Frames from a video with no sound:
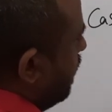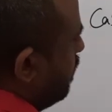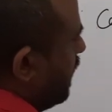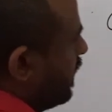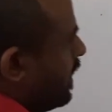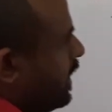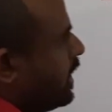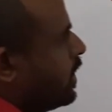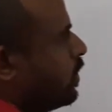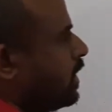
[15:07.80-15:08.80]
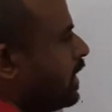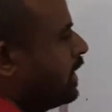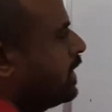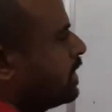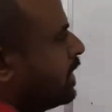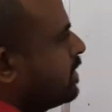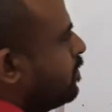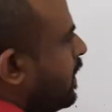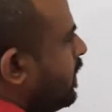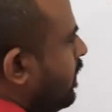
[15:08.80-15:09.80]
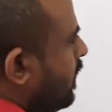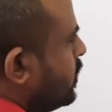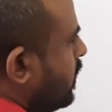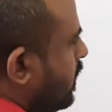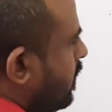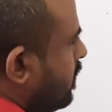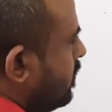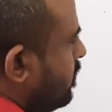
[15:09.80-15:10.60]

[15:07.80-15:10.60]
will be credited to the respective ledger account.